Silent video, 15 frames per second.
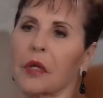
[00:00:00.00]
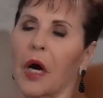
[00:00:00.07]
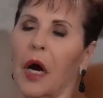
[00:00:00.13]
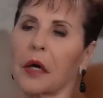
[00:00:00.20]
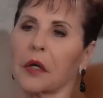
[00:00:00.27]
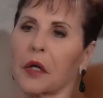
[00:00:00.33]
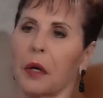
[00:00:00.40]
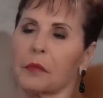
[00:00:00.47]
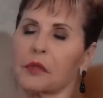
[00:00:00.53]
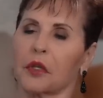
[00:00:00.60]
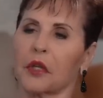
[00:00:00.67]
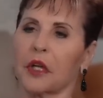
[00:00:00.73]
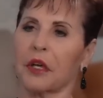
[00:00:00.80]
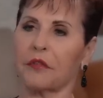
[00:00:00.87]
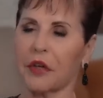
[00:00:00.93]
God comes to
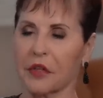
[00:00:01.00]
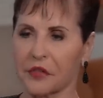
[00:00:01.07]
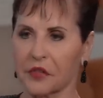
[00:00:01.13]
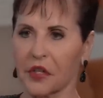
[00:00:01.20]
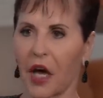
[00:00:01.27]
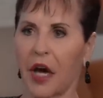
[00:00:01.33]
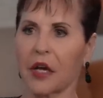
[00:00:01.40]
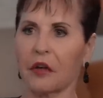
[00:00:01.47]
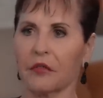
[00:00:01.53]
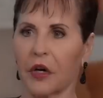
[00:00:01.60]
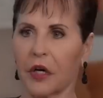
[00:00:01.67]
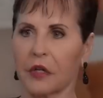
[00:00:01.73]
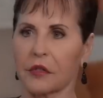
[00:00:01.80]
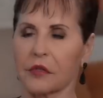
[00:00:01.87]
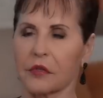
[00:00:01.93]
live inside of
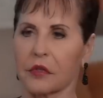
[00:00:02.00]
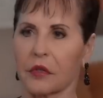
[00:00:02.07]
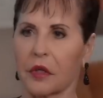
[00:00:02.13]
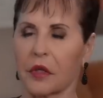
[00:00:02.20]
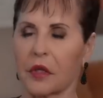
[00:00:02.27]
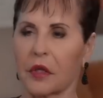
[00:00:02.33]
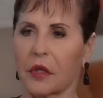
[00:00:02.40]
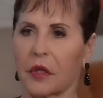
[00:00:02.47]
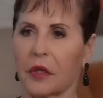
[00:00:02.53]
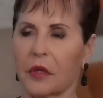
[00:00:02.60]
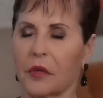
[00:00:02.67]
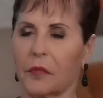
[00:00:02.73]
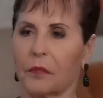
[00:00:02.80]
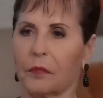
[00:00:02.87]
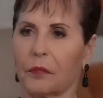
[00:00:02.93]
us,
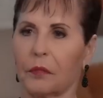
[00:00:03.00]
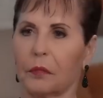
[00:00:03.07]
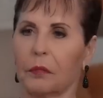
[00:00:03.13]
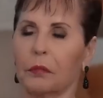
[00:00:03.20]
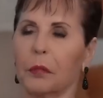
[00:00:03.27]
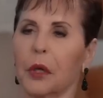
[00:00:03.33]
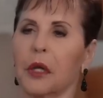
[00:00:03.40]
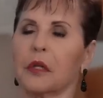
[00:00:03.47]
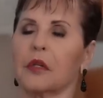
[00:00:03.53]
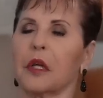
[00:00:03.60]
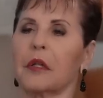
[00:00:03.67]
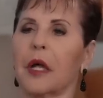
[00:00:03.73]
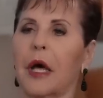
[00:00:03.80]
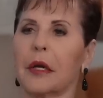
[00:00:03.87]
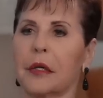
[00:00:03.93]
but it's
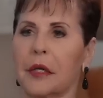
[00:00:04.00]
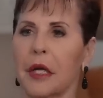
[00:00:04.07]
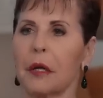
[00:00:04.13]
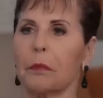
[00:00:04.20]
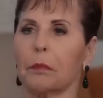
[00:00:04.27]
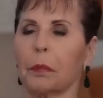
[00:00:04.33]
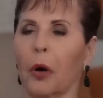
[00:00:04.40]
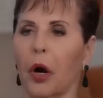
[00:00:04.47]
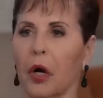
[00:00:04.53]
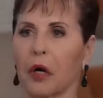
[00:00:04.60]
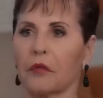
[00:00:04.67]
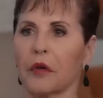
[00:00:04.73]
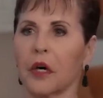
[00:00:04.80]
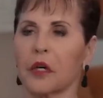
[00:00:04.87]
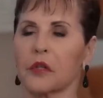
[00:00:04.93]
in that deep part
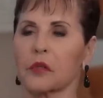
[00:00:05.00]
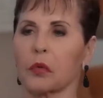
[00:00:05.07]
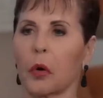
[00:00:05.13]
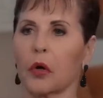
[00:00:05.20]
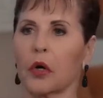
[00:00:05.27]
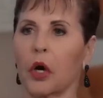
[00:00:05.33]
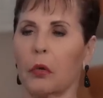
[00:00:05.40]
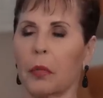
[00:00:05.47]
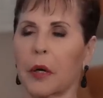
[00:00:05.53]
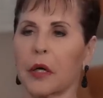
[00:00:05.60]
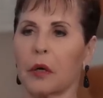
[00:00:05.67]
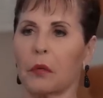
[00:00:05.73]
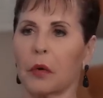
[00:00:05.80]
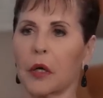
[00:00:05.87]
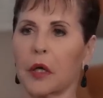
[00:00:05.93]
of us where
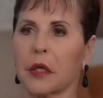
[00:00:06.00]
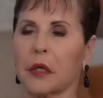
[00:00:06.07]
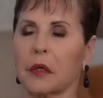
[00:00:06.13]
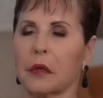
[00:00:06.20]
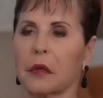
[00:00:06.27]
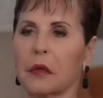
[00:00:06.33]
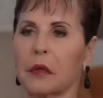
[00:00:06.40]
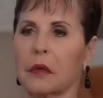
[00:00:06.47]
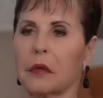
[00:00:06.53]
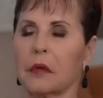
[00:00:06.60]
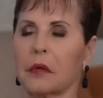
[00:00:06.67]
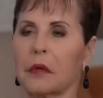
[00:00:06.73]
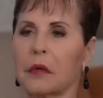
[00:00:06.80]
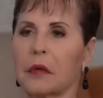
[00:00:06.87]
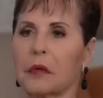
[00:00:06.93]
nobody really
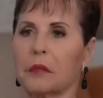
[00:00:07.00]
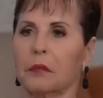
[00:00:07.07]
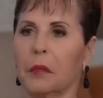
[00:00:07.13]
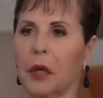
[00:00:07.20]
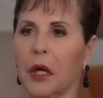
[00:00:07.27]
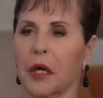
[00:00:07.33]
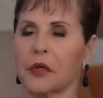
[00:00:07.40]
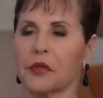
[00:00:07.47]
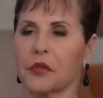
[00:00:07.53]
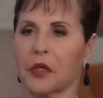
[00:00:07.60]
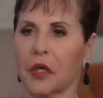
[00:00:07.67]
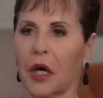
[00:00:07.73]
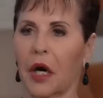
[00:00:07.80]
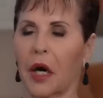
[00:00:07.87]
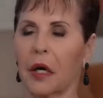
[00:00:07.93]
but us
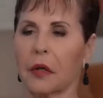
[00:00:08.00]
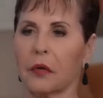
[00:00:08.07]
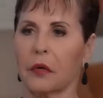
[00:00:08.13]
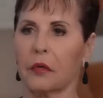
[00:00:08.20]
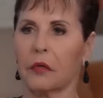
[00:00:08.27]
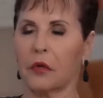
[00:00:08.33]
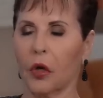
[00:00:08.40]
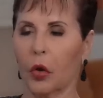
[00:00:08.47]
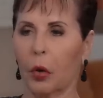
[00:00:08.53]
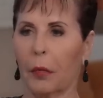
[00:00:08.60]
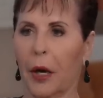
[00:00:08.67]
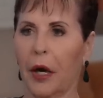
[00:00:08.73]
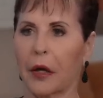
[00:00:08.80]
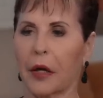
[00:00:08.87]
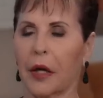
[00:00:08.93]
and God know
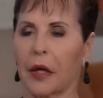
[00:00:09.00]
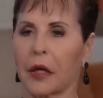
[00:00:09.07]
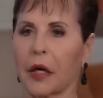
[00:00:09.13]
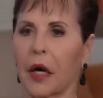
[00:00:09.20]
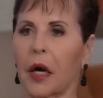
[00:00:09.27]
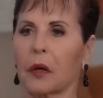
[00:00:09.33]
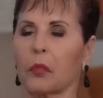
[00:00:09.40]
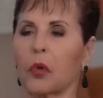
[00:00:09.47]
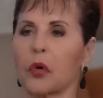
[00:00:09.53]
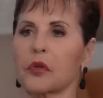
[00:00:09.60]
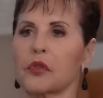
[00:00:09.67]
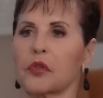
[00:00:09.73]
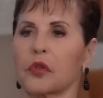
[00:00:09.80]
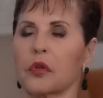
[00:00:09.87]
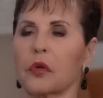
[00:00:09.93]
about. And God
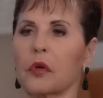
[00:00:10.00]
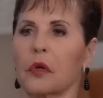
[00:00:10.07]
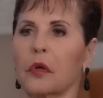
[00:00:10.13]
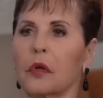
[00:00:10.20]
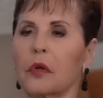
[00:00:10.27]
wants to,